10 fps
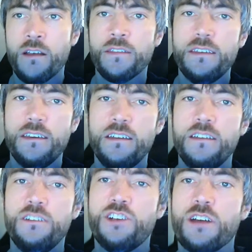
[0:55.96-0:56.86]
The
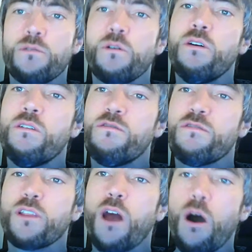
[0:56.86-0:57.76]
general
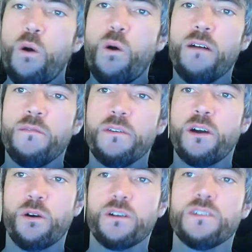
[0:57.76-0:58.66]
flow of the
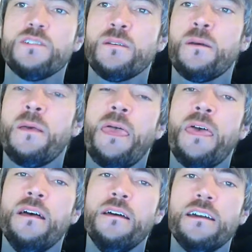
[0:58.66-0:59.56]
course
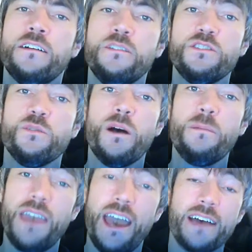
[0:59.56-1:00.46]
includes a
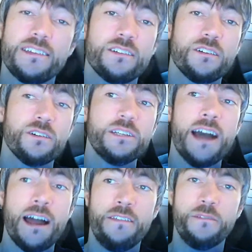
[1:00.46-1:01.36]
webcast early
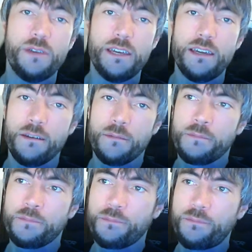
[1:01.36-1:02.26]
on in the
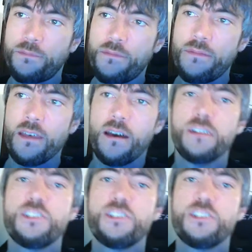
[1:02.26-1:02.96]
week.